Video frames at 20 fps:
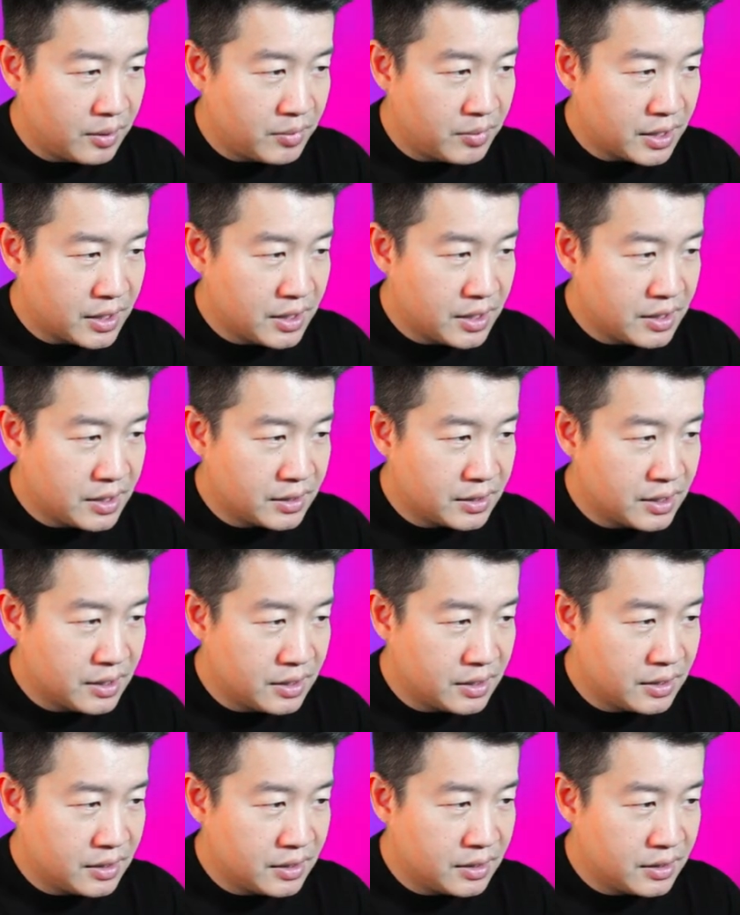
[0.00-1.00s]
and making a
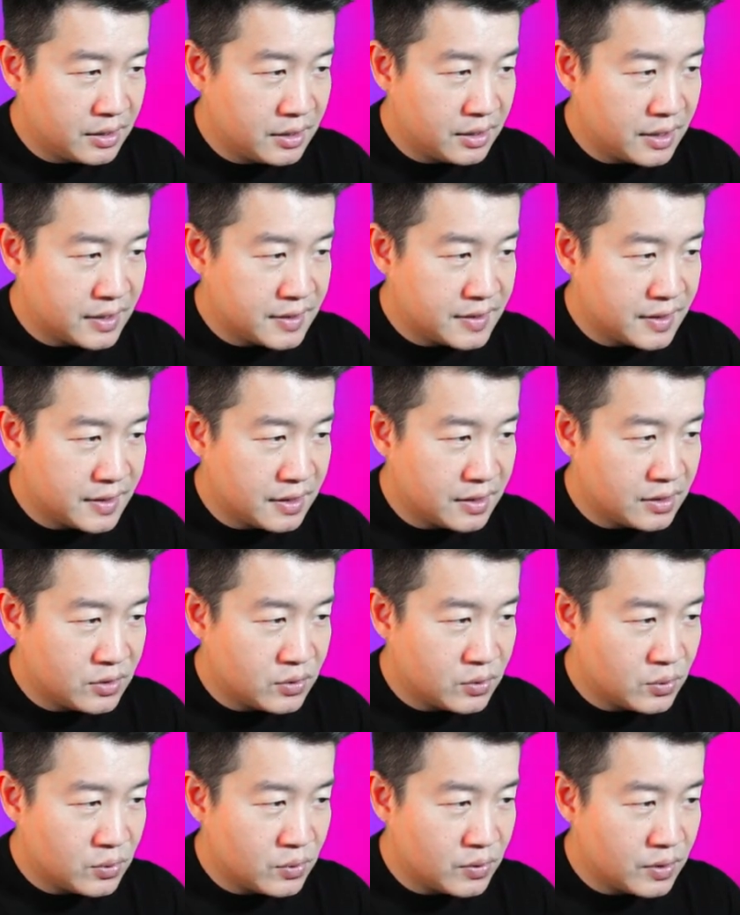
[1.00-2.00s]
turn, let's say
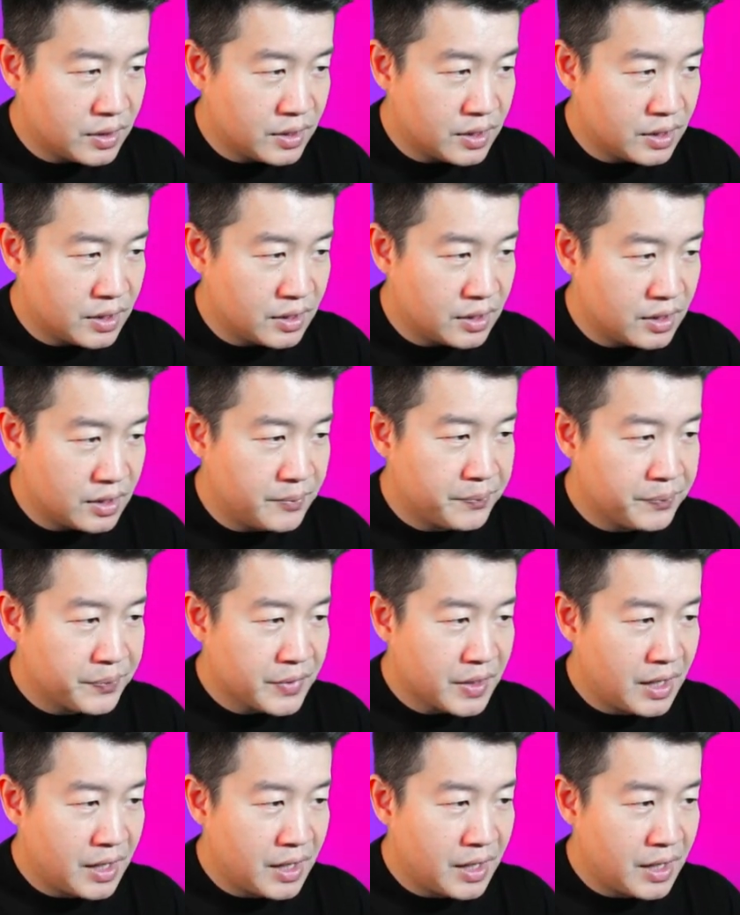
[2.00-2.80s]
to here,